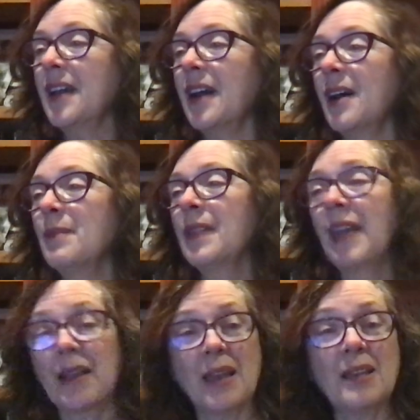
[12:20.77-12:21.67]
Um, in
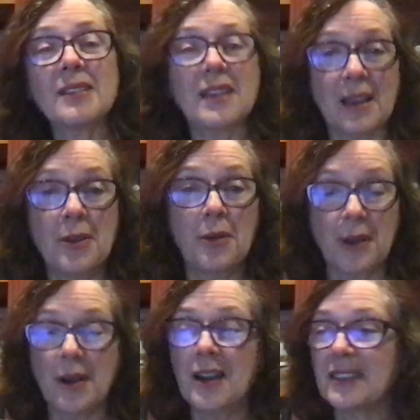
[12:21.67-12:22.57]
that case, I know the
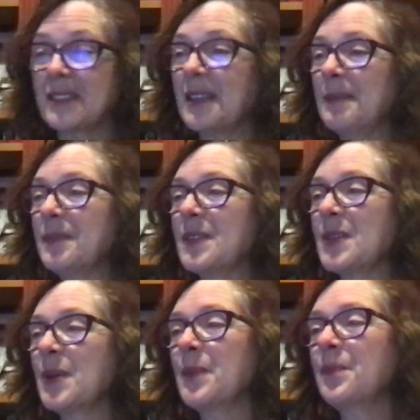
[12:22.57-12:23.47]
cause.
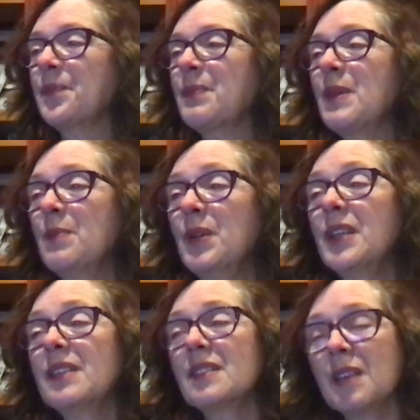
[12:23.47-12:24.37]
So, people
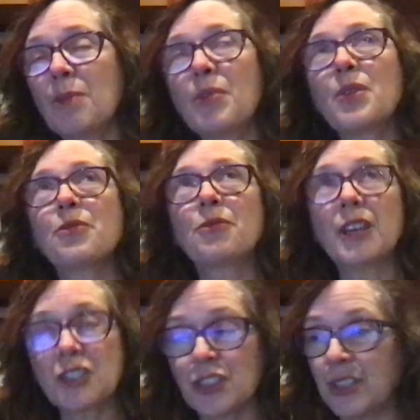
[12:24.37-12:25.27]
in some
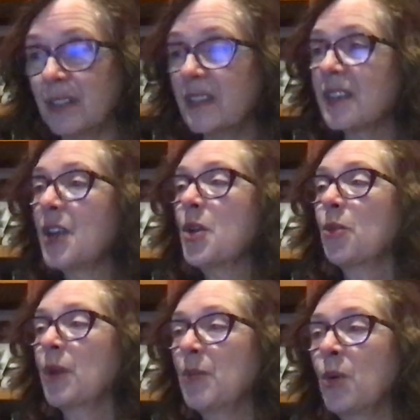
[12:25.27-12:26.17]
professions
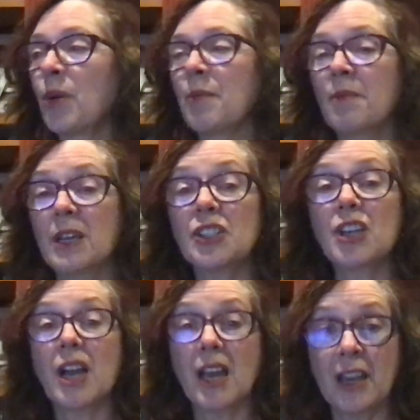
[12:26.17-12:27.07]
report much
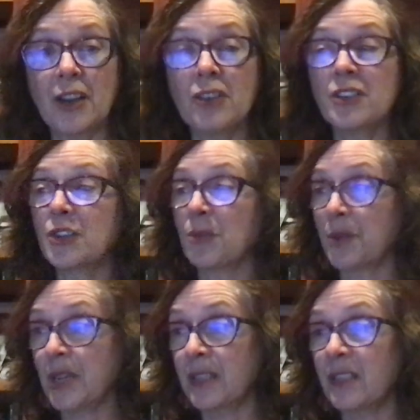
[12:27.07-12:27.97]
higher
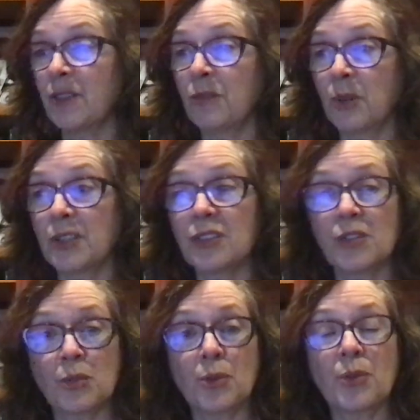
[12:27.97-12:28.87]
degrees of voice
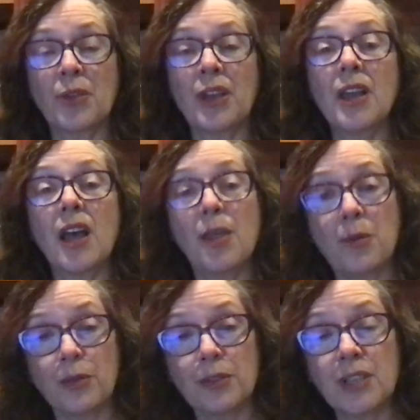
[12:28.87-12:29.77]
disorder than
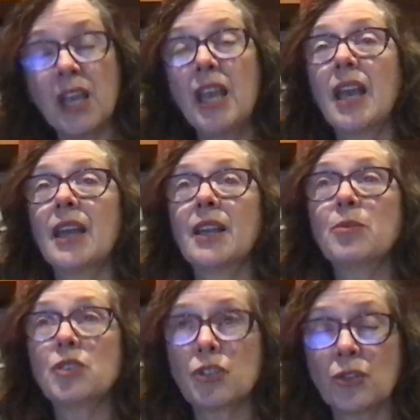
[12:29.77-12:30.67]
others, and I'm
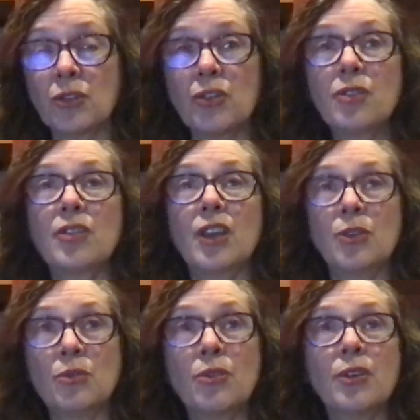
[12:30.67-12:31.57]
sure that
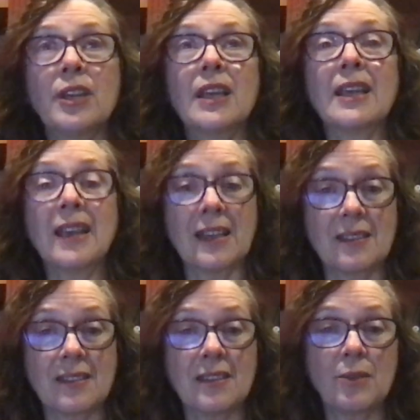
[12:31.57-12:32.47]
you could
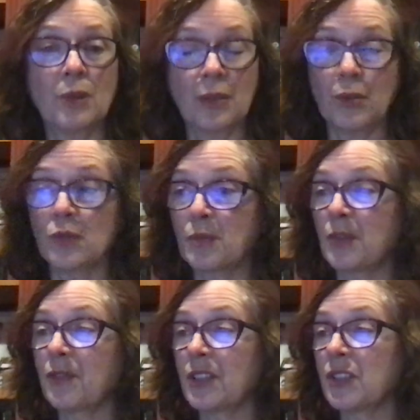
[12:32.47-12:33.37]
guess what those
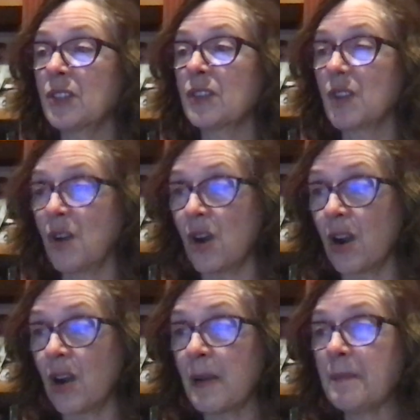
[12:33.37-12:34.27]
professions
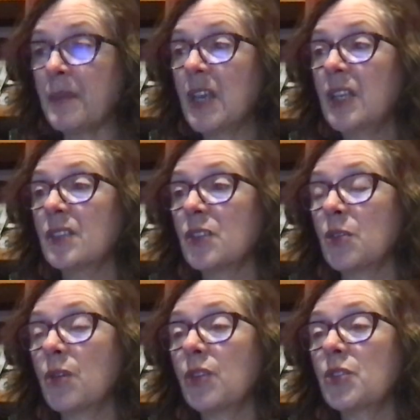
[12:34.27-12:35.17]
are.
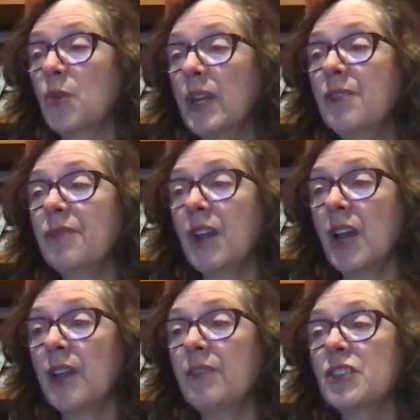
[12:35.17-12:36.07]
So,
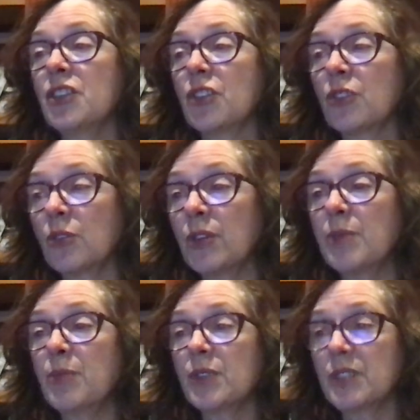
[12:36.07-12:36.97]
25 to
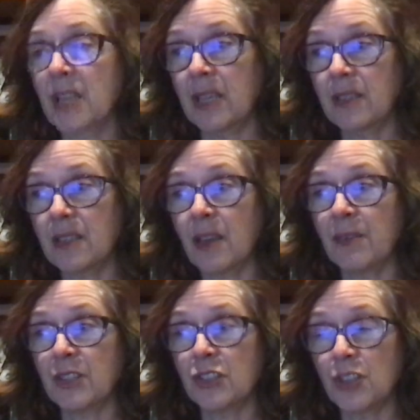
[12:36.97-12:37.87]
30%
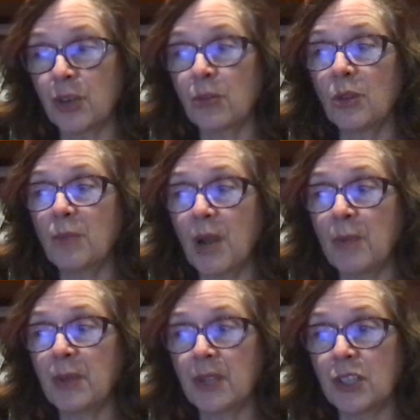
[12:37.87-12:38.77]
of the general
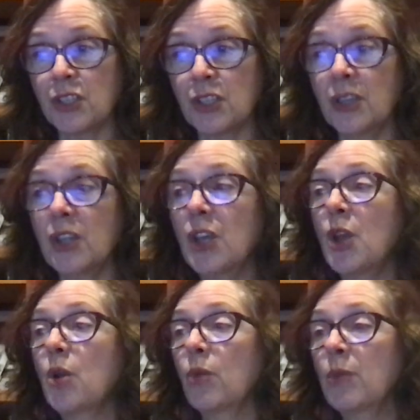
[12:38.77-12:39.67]
population
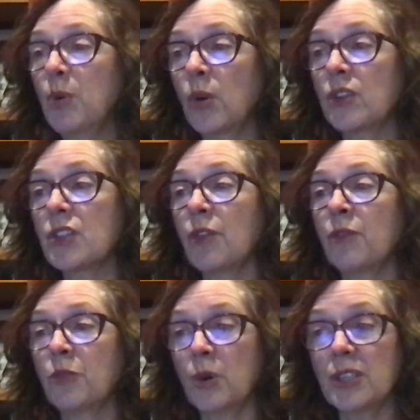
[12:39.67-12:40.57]
reports
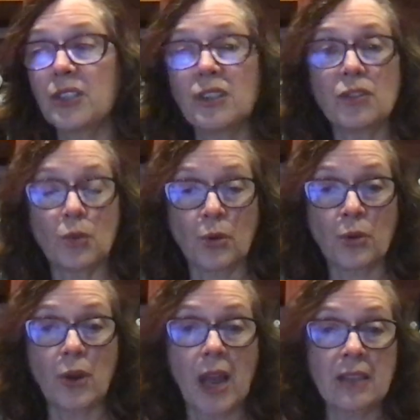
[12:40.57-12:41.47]
voice
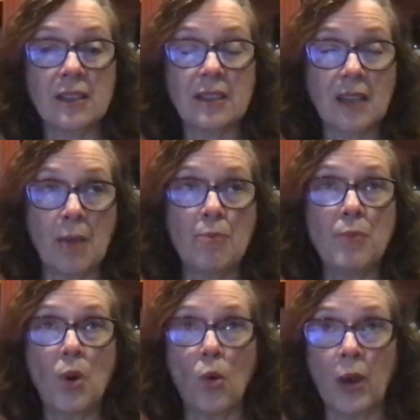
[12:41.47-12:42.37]
disorder at some
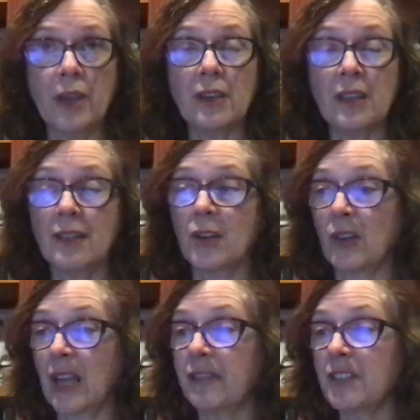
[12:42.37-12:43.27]
point in their
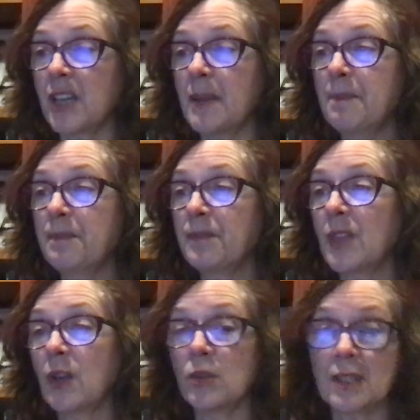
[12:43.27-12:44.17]
lifetime,
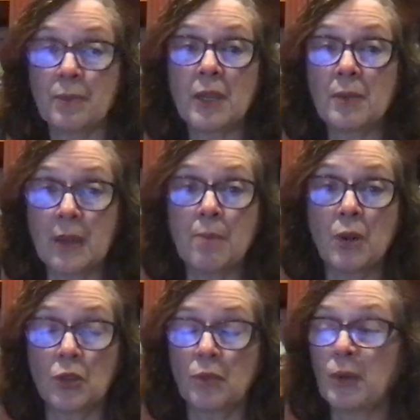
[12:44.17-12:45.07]
sometimes at
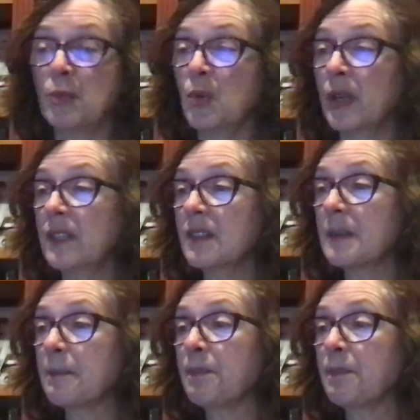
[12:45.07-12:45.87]
multiple points.